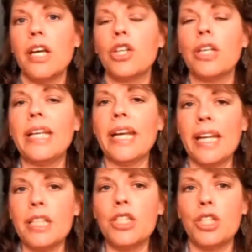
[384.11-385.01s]
could get
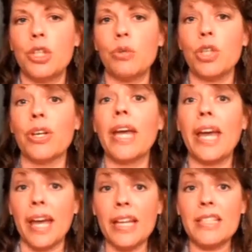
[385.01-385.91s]
into your
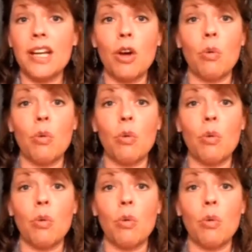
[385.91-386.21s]
kit